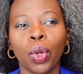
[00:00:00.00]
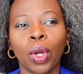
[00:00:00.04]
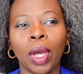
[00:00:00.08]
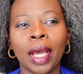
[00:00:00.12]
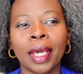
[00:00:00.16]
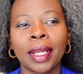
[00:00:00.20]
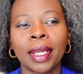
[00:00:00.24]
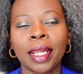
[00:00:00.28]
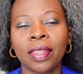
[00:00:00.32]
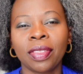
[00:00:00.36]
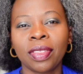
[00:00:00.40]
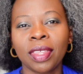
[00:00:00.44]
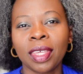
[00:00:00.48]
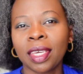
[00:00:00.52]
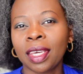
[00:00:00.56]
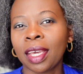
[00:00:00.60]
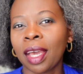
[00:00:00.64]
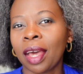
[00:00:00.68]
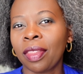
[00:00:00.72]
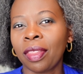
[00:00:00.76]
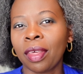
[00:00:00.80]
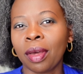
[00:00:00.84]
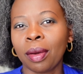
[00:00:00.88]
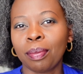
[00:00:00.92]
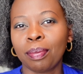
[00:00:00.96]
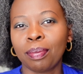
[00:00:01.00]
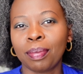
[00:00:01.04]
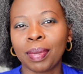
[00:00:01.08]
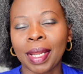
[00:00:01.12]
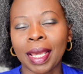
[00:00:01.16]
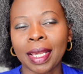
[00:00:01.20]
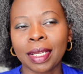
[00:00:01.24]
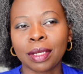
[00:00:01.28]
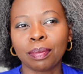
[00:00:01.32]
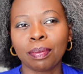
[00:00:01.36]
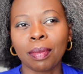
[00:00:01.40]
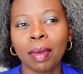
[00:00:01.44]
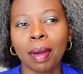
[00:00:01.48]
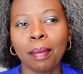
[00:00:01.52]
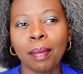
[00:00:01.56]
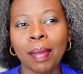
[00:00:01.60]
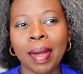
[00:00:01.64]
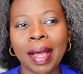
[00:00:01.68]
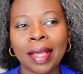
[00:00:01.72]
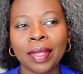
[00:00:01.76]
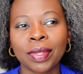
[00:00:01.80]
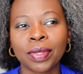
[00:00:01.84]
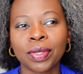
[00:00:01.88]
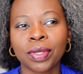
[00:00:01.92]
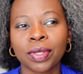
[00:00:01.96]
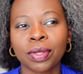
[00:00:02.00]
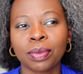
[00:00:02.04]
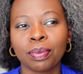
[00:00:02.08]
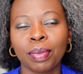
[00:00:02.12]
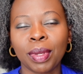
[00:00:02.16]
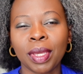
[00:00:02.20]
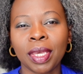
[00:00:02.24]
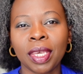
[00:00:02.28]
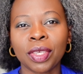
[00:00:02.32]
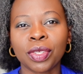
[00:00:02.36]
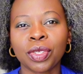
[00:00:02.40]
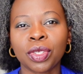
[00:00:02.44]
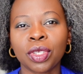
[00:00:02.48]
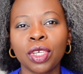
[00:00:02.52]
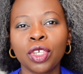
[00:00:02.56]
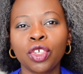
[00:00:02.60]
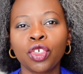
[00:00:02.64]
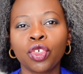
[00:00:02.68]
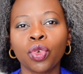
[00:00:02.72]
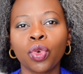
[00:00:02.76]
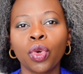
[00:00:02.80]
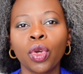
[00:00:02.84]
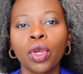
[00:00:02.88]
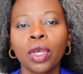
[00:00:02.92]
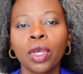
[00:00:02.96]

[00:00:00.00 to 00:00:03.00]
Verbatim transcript: and I think other plant mama's biggest issue,